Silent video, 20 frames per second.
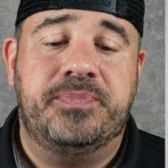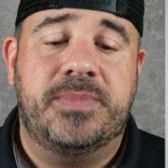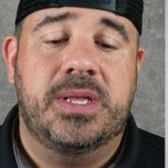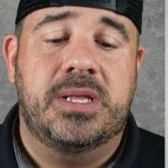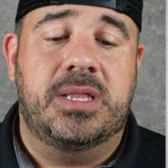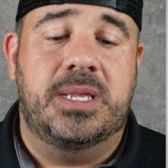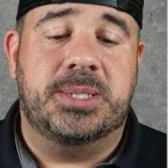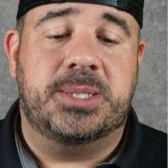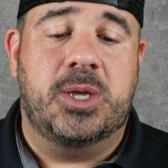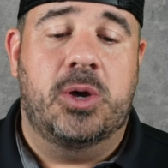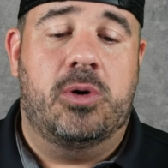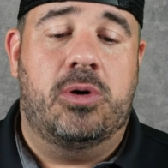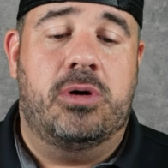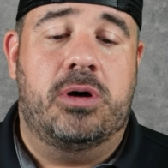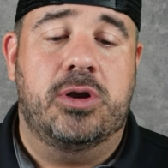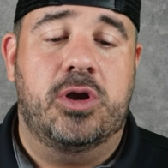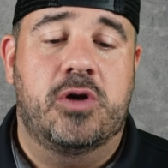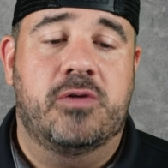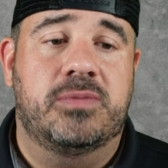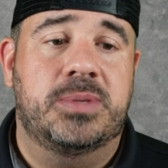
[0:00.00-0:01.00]
Let's go on
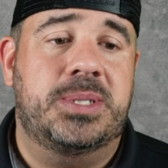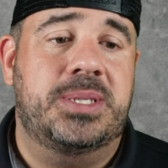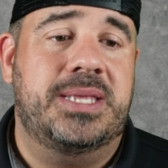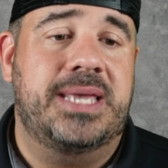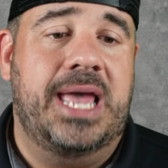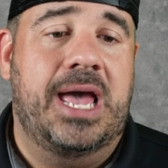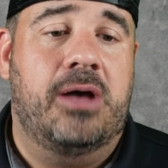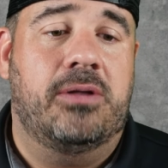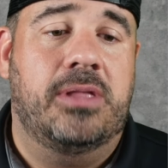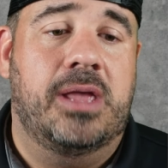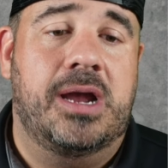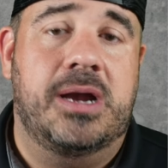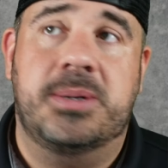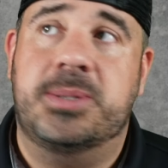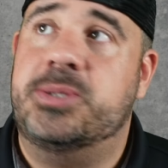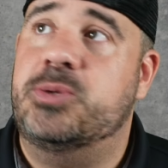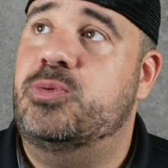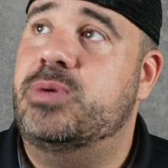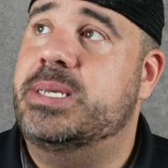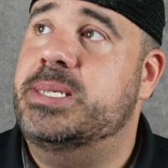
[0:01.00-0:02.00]
over to the Outlier
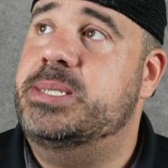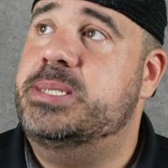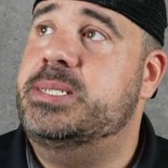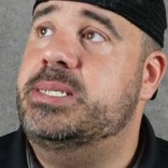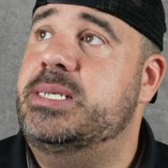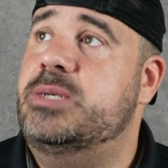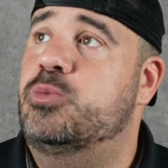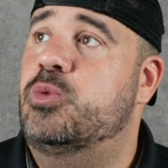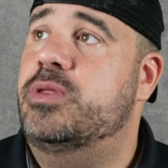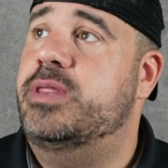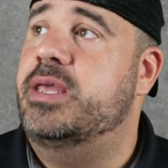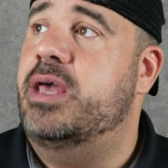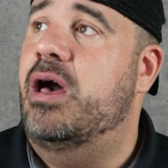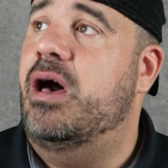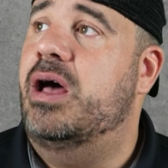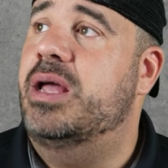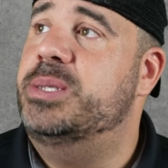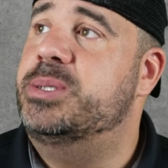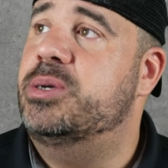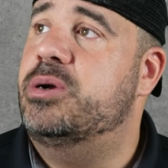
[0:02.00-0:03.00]
so we can see what the
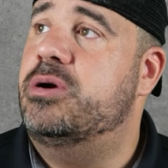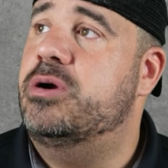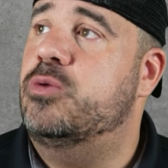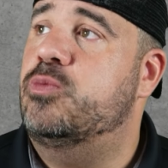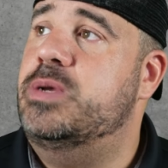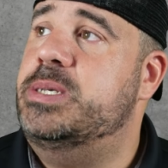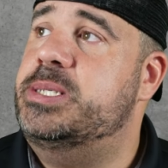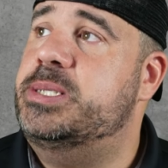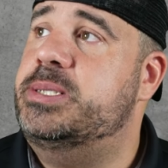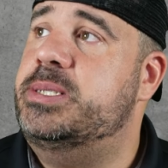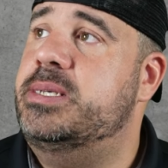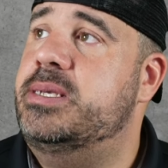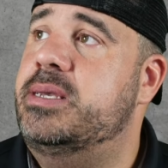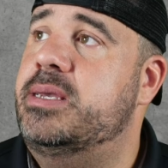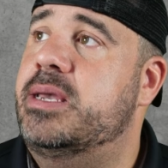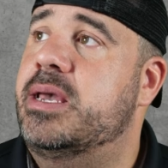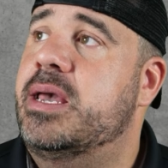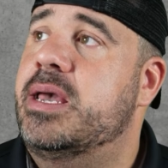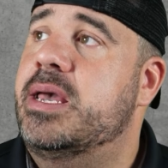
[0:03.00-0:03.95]
odds are. We see